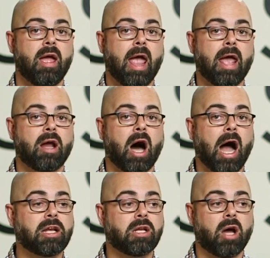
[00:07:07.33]
And
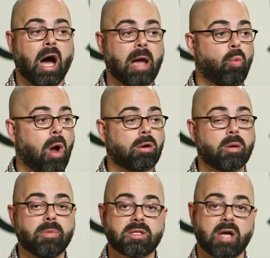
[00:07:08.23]
I
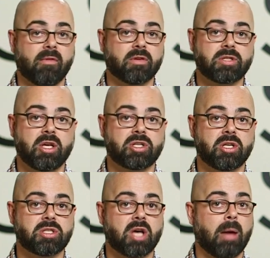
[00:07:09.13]
welcome these
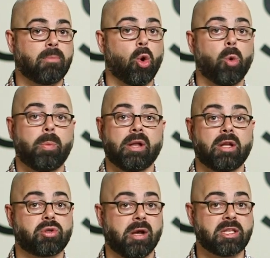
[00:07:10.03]
conversations. I'm open
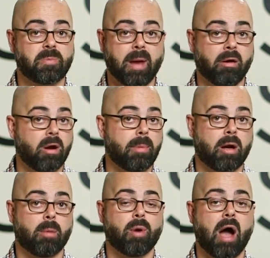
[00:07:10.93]
and transparent about
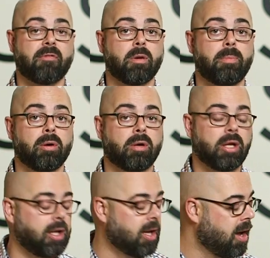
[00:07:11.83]
our
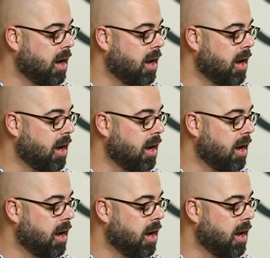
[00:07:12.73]
profitability.